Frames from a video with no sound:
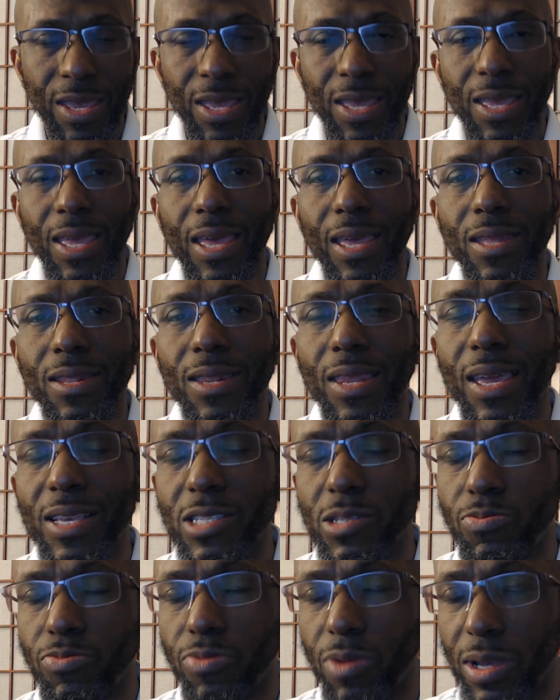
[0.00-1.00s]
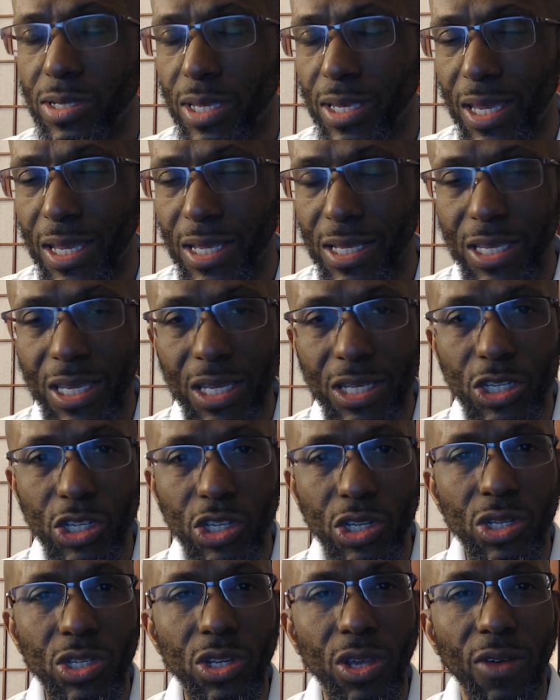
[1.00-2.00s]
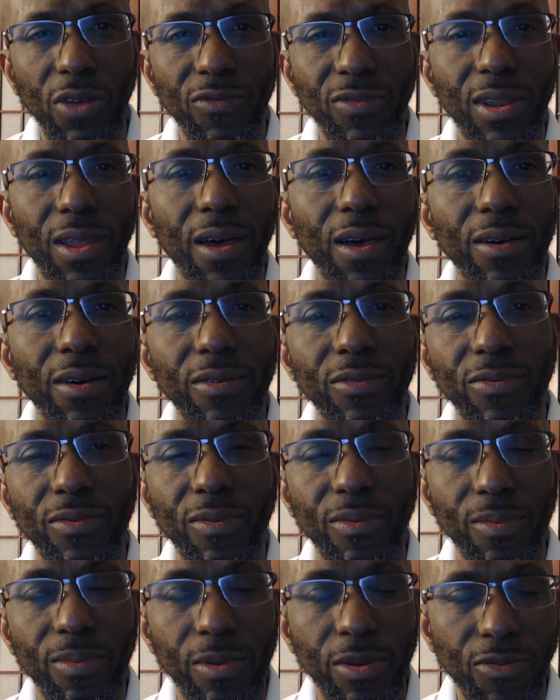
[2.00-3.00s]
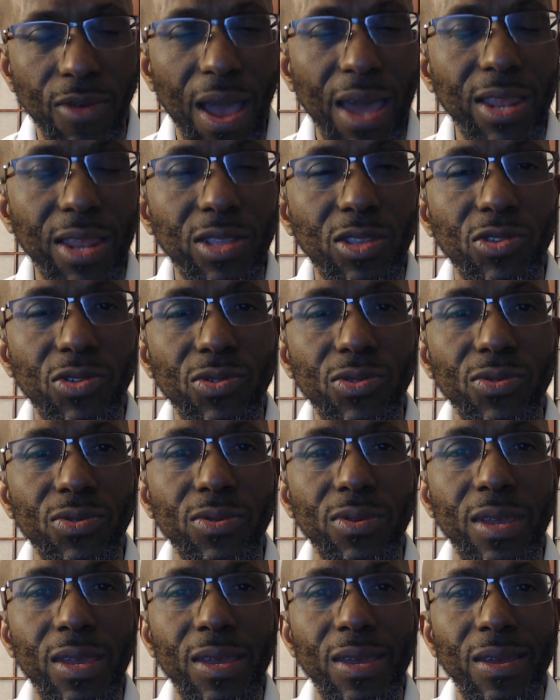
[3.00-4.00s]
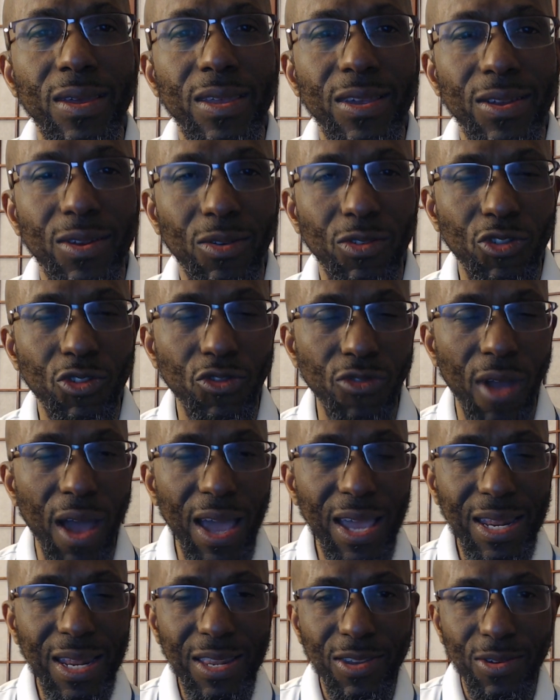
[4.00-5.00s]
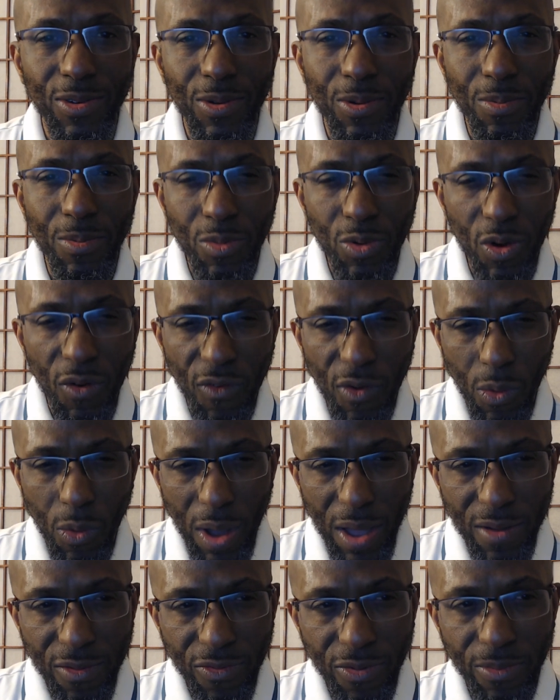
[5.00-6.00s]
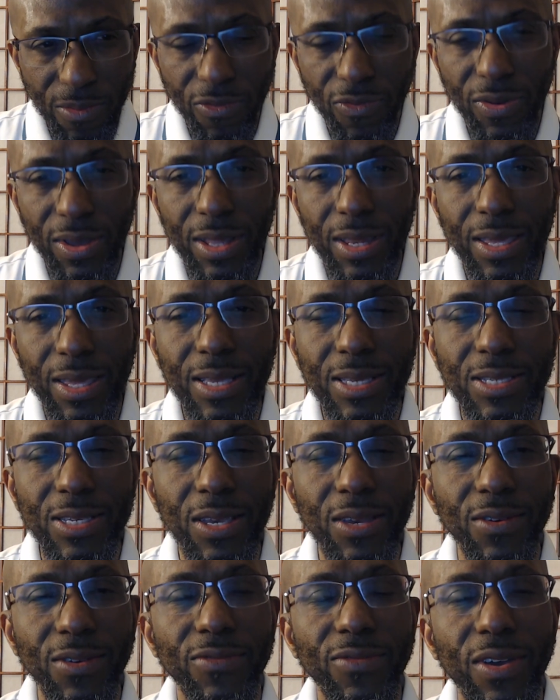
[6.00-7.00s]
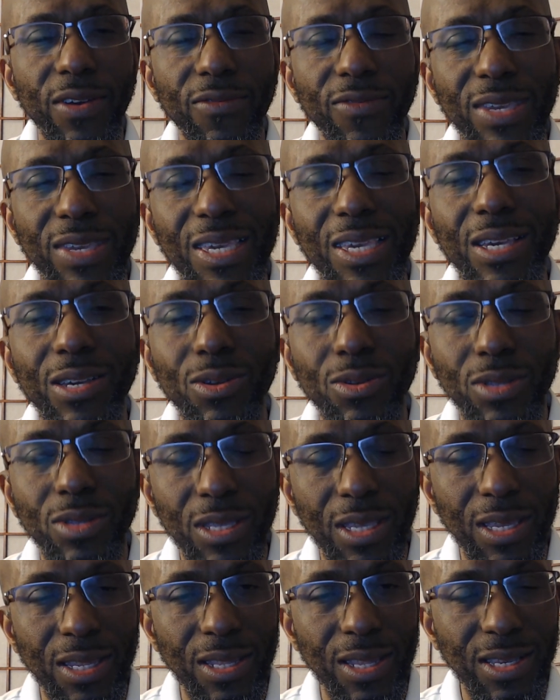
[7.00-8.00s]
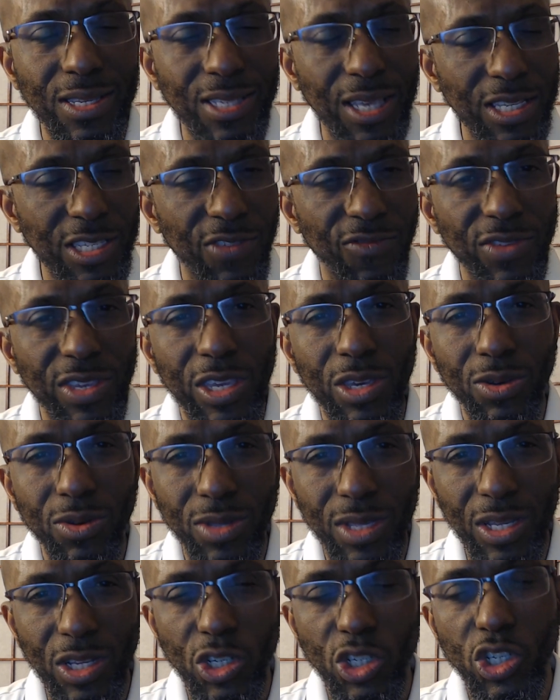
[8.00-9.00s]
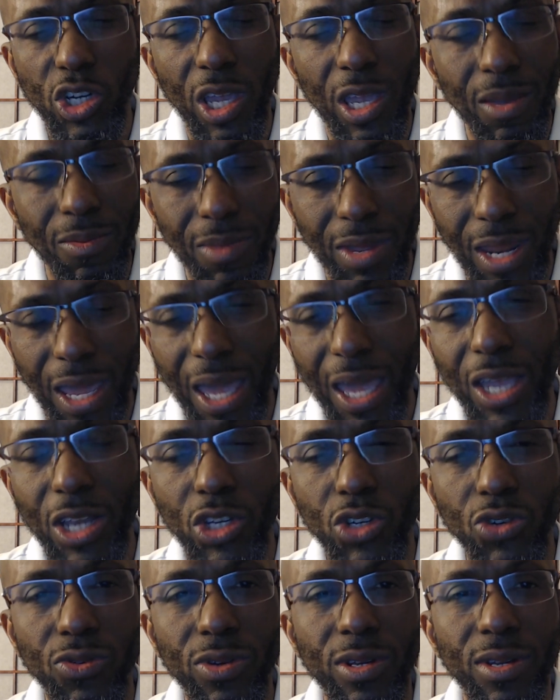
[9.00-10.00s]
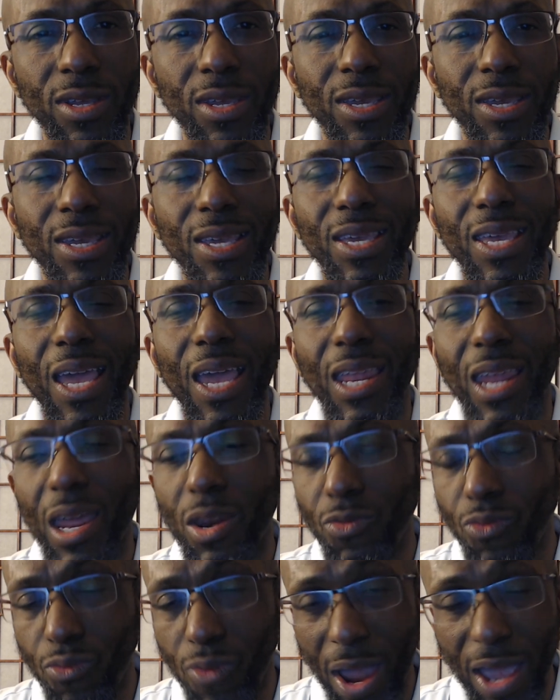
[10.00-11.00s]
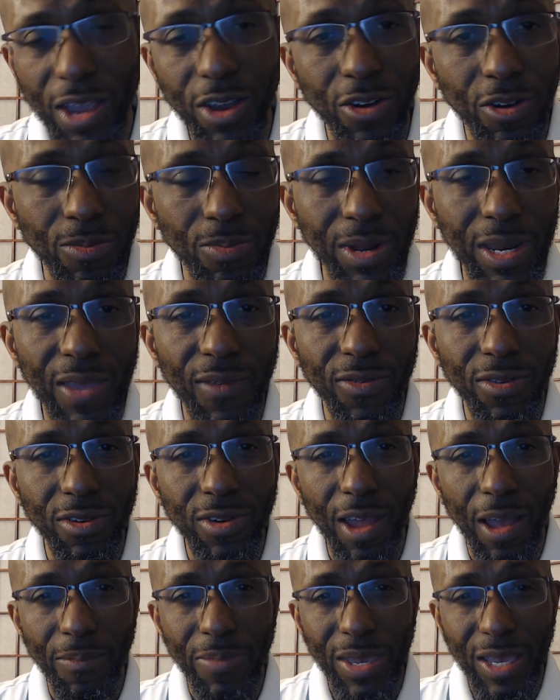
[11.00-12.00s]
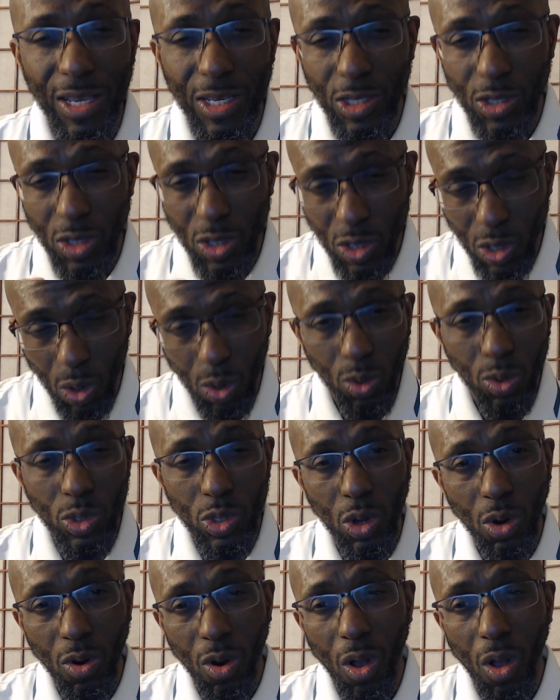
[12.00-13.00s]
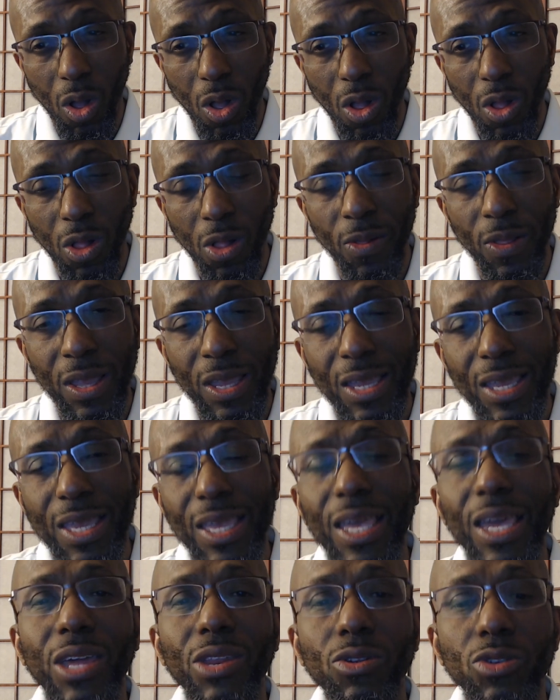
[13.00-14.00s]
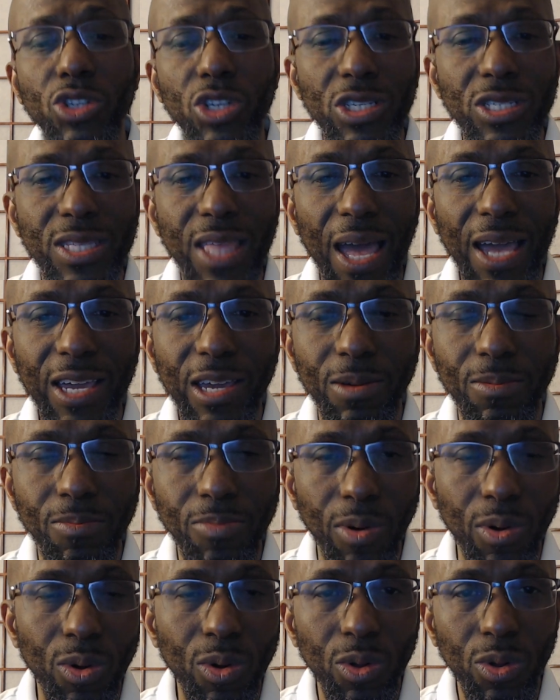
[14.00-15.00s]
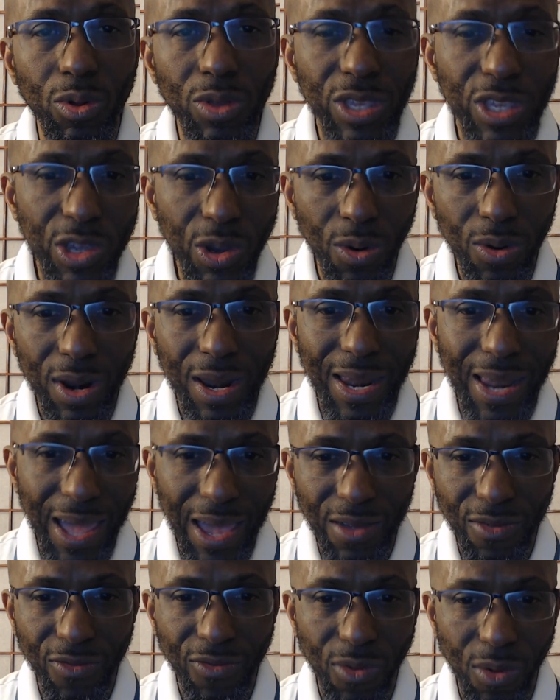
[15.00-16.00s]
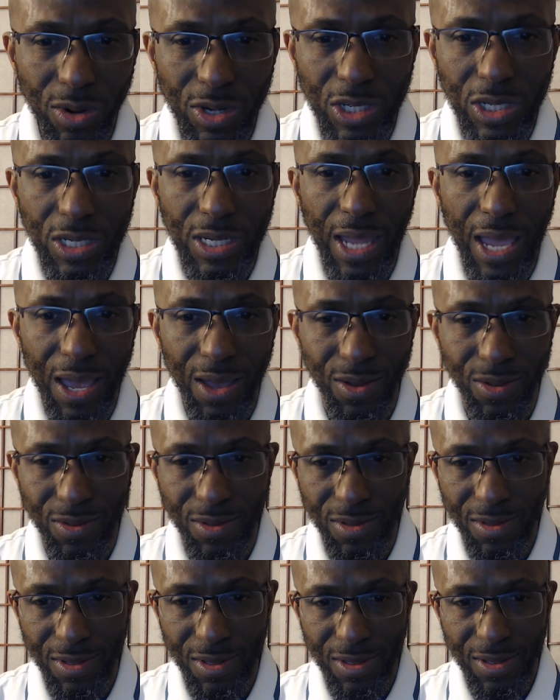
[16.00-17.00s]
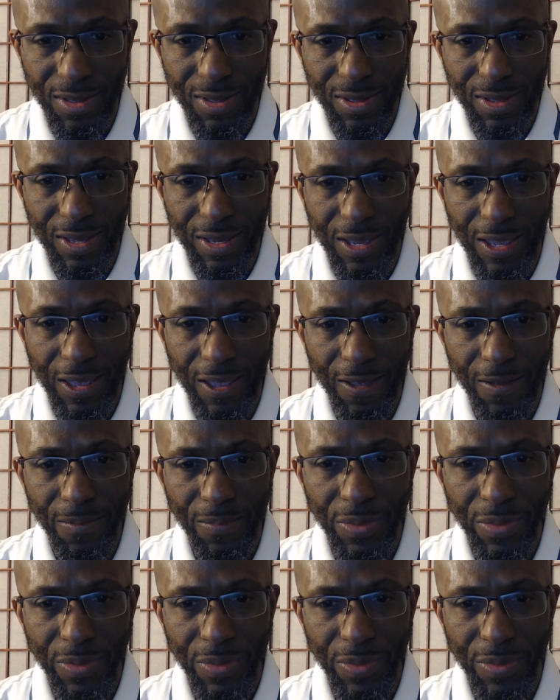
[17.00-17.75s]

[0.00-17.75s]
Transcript: And expressing intentions of love, gratitude, trying to move away from feelings of guilt and excessive guilt and shame and hatred and rancor, believe it or not, because those are all energies that can pull your life force down. Okay?